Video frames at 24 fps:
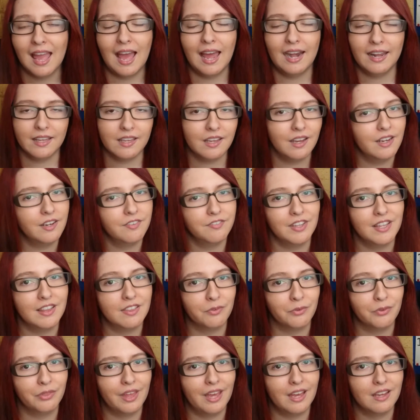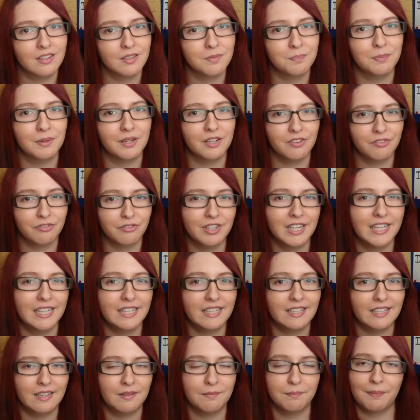And it kind of is all that, but it
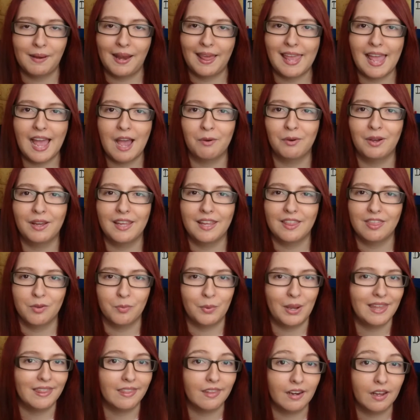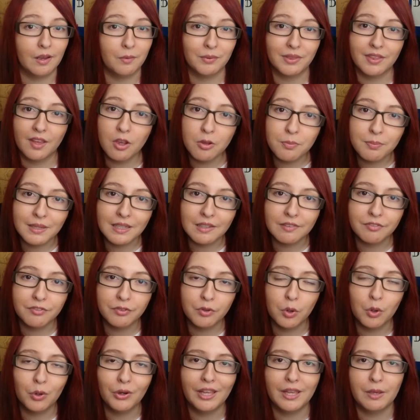really didn't play out in the way that I was hoping
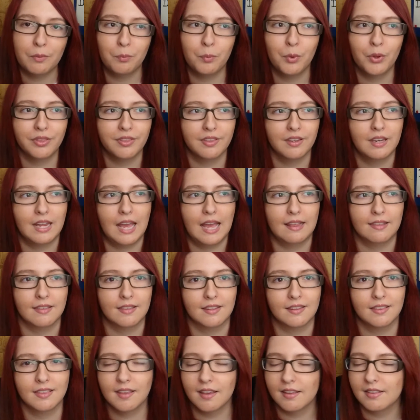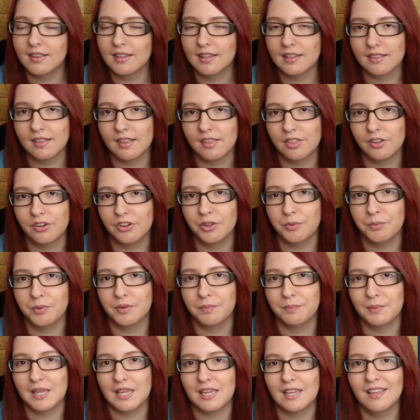for. It wasn't as exciting as I thought it
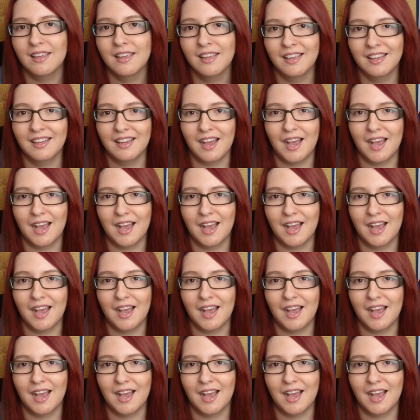would be.